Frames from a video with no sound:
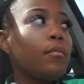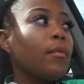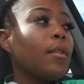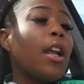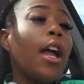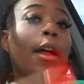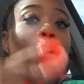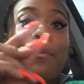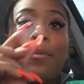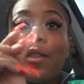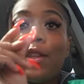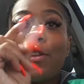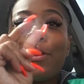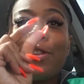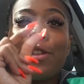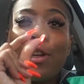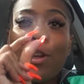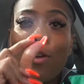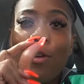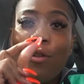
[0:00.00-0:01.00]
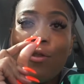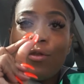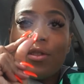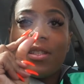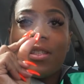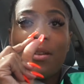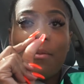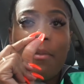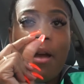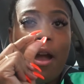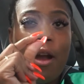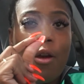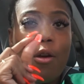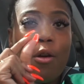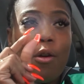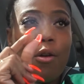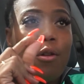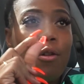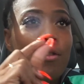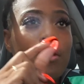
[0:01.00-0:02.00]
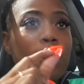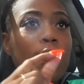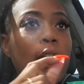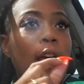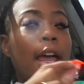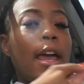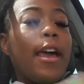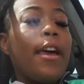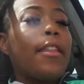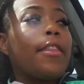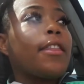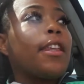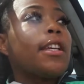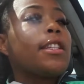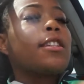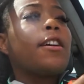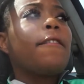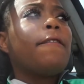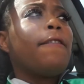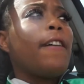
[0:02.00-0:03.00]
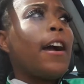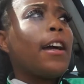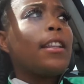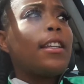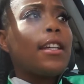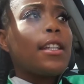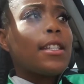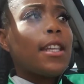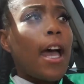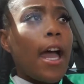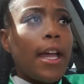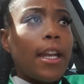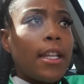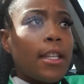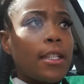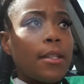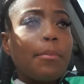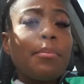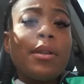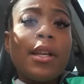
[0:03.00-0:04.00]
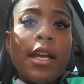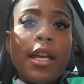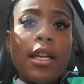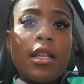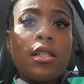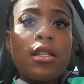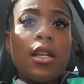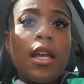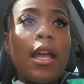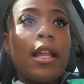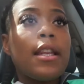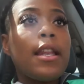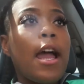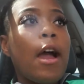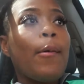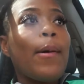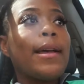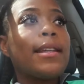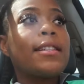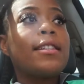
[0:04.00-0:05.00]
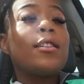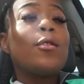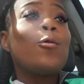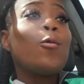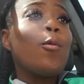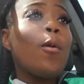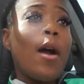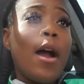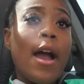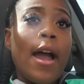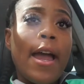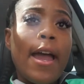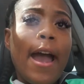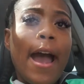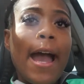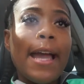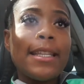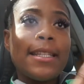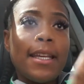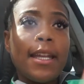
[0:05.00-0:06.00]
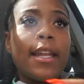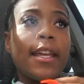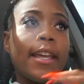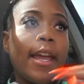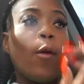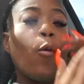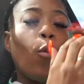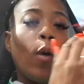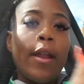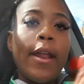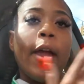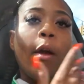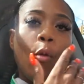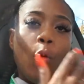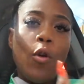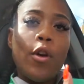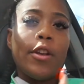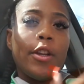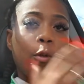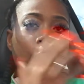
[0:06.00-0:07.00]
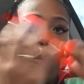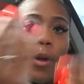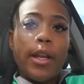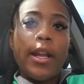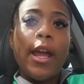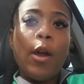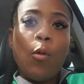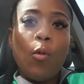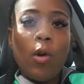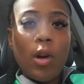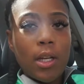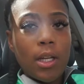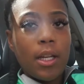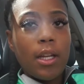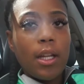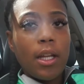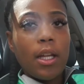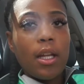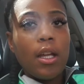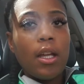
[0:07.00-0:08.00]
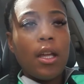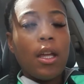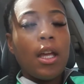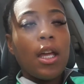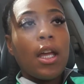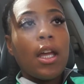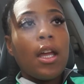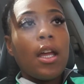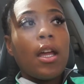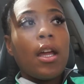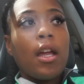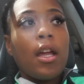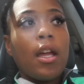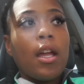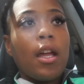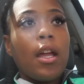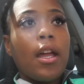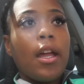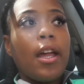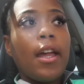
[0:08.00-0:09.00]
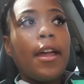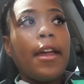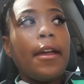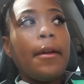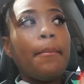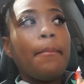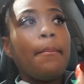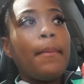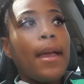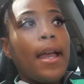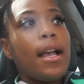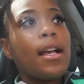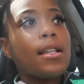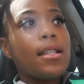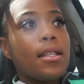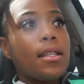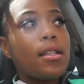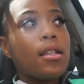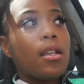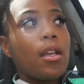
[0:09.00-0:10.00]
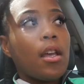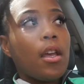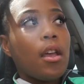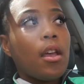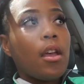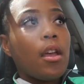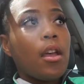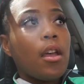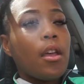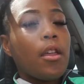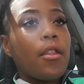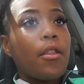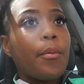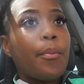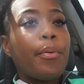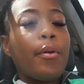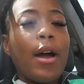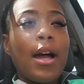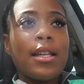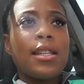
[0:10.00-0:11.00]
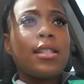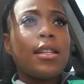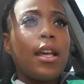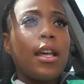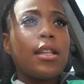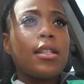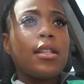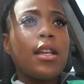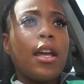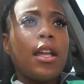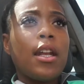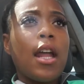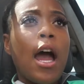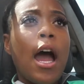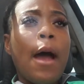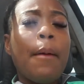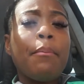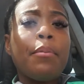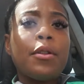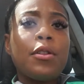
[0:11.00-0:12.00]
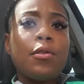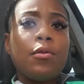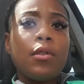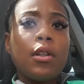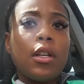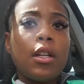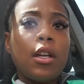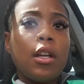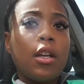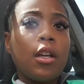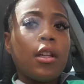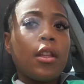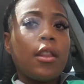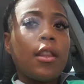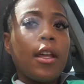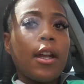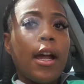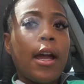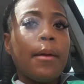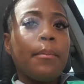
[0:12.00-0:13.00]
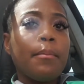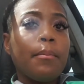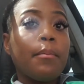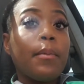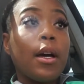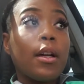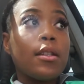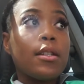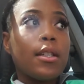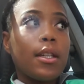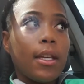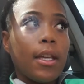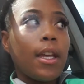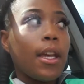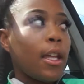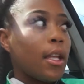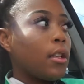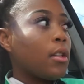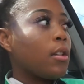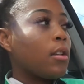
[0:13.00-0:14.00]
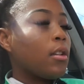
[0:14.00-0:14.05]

I'm this close to my goal and things are finally tying into place, and now I see why I didn't get what I wanted when I wanted it, it makes the process and the opportunity that I'm about to get